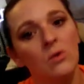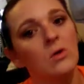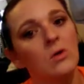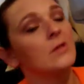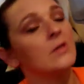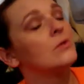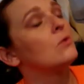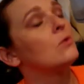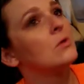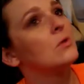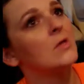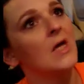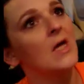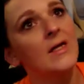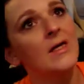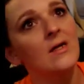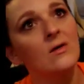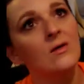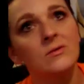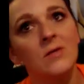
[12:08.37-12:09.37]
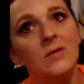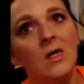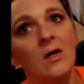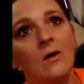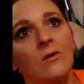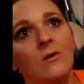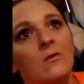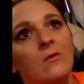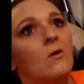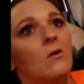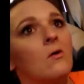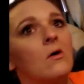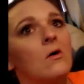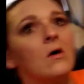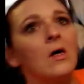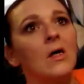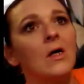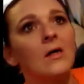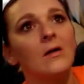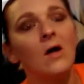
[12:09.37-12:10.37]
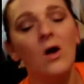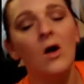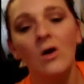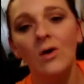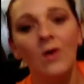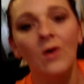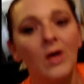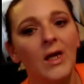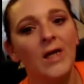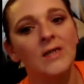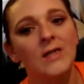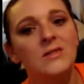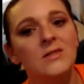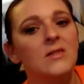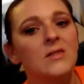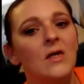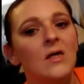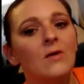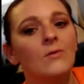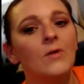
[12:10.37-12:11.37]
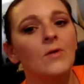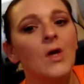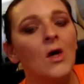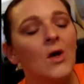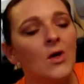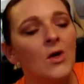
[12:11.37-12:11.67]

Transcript: or tornado zone or hurricane zone.